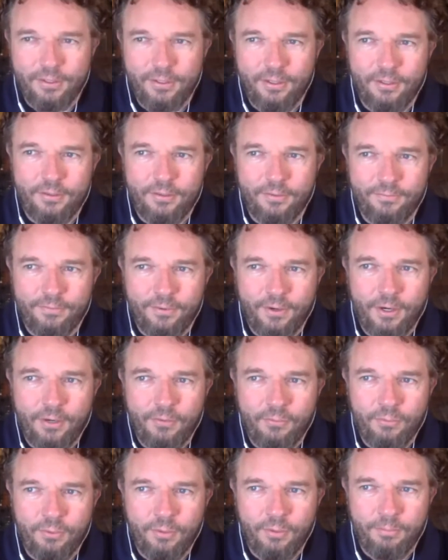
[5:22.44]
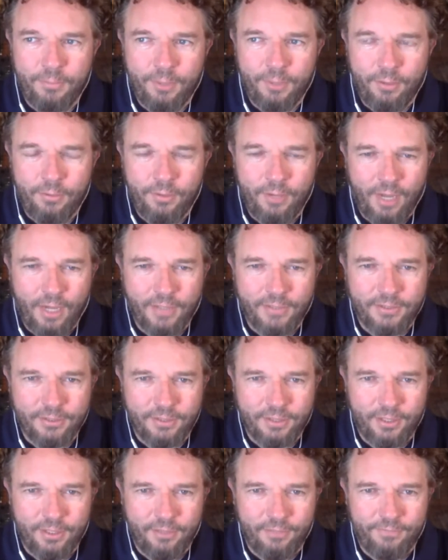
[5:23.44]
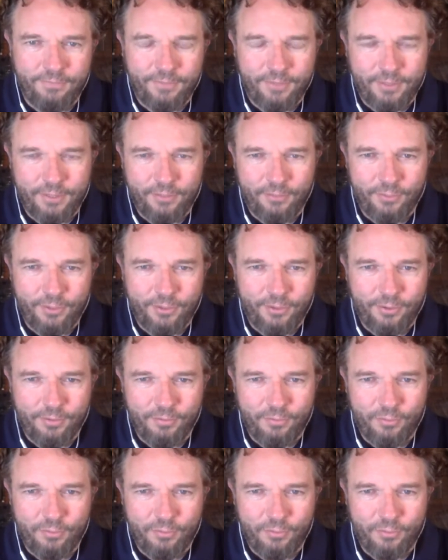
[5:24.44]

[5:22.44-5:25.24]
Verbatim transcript: a, it's a very remote, isolated feeling when you're in